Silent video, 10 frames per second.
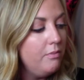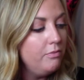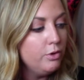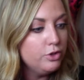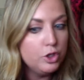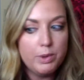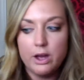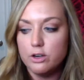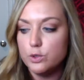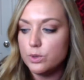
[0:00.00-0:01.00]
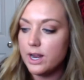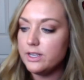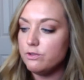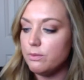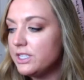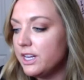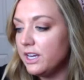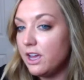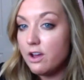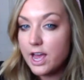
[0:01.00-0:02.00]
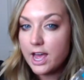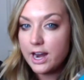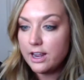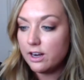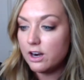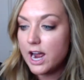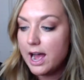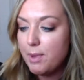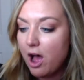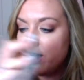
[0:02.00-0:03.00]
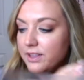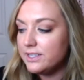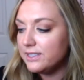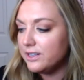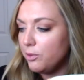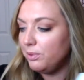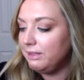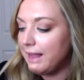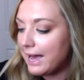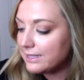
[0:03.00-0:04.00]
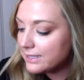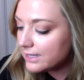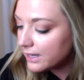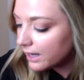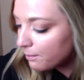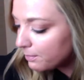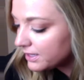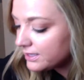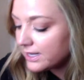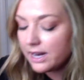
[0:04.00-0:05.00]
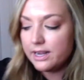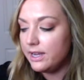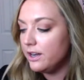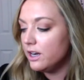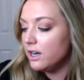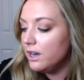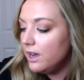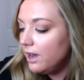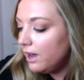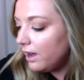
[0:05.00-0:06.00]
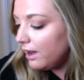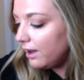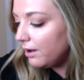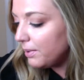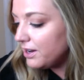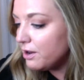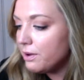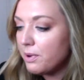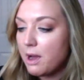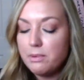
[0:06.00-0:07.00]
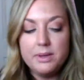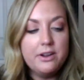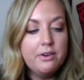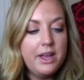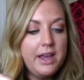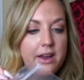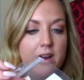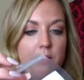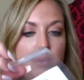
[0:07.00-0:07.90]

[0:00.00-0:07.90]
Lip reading: those two powders were nice from this. I'm going to go ahead and grab all these little plastic bits out of here. I know we probably don't care,